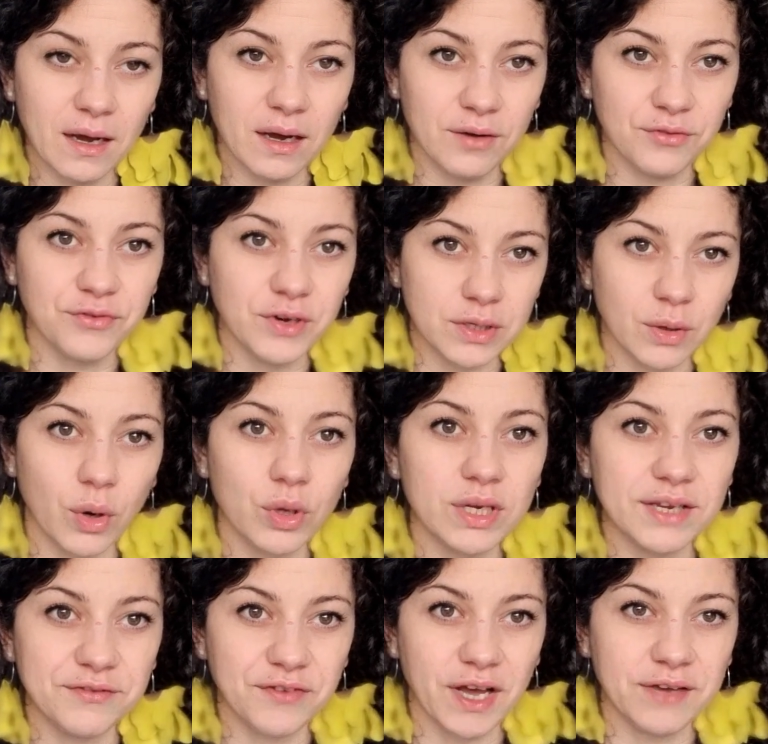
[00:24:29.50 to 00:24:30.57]
for
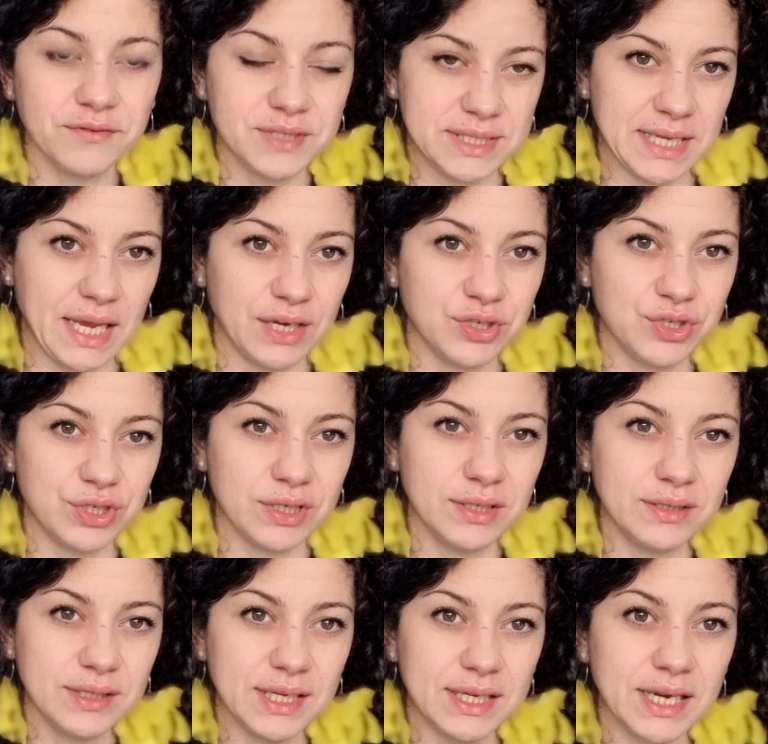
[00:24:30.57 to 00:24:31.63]
only 5
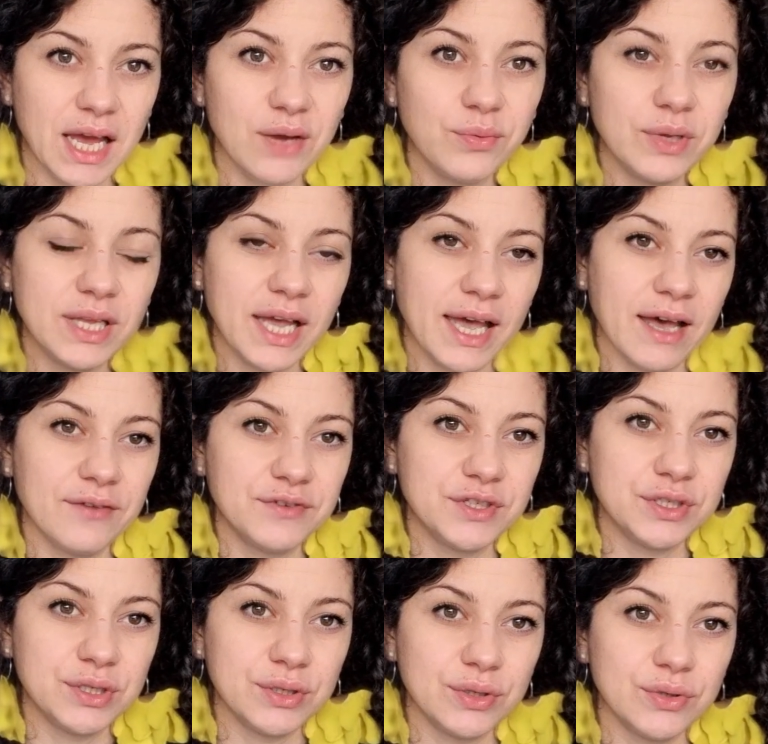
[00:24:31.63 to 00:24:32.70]
sections, then I will have
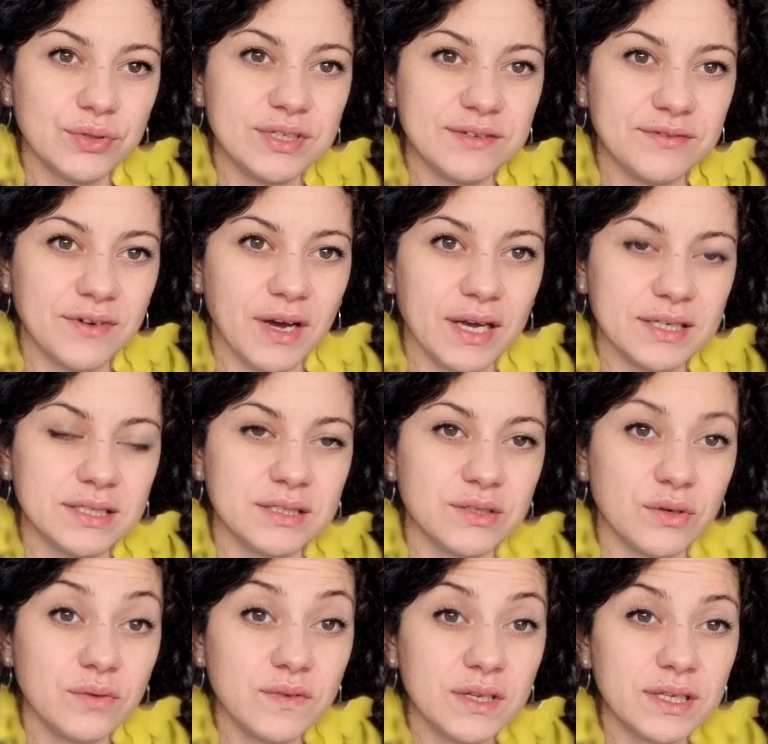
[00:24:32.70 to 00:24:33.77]
to divide the
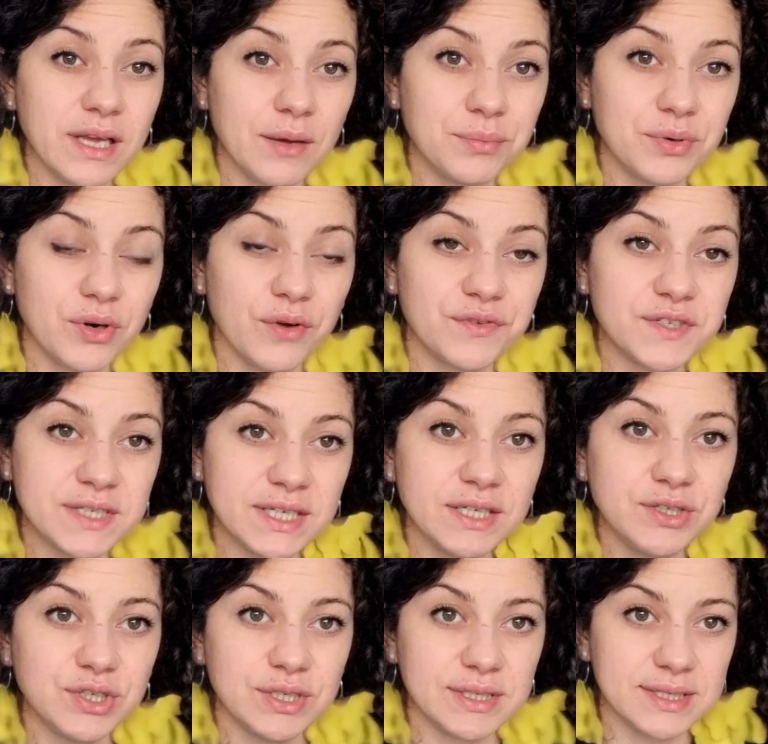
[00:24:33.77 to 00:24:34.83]
total number of
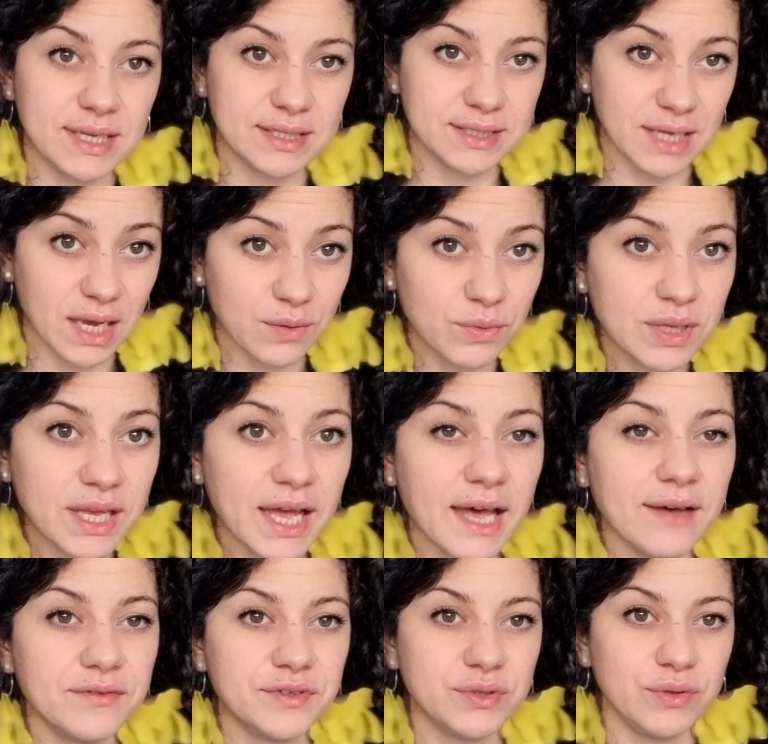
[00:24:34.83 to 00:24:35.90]
stitches that I will
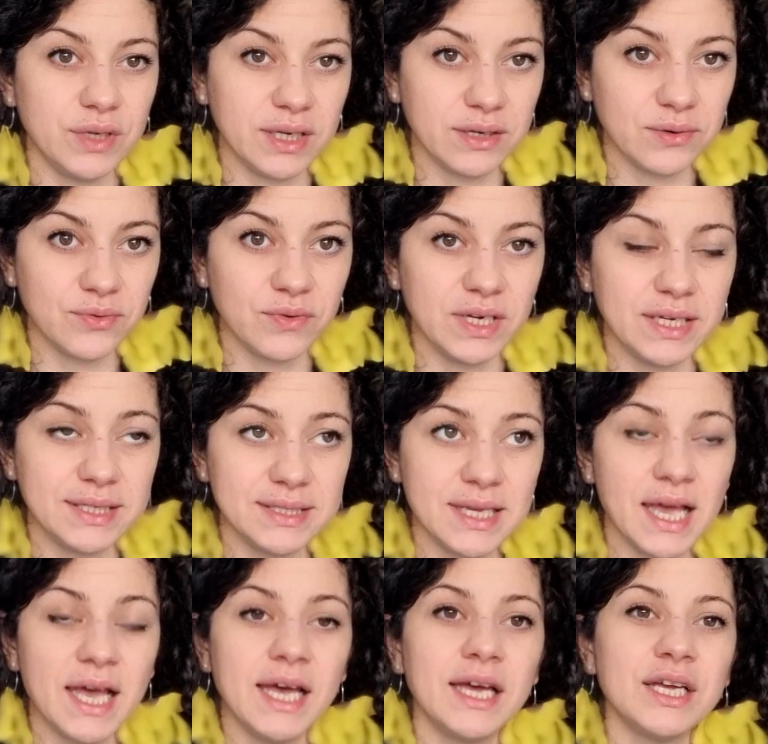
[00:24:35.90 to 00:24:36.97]
have to increase
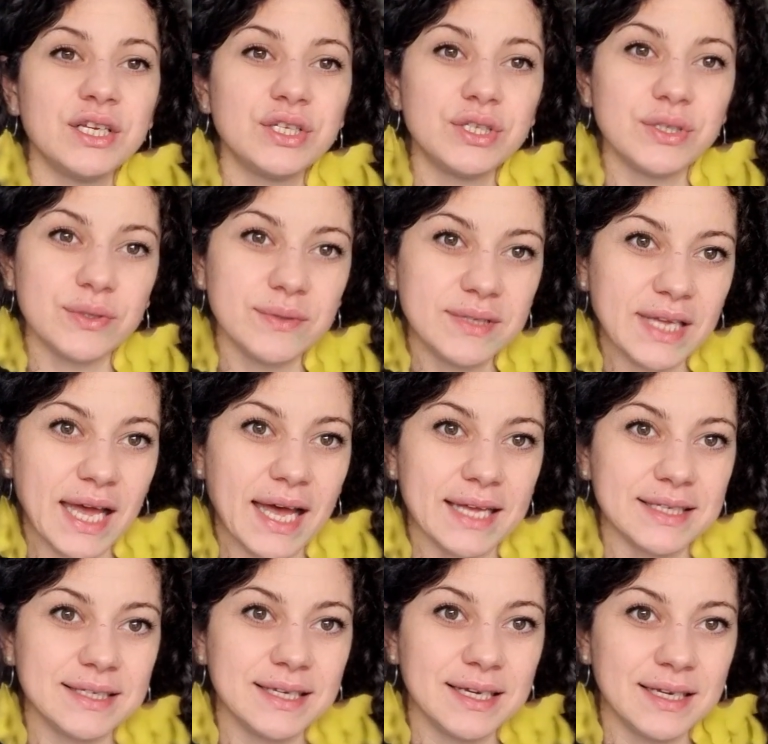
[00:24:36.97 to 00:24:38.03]
to that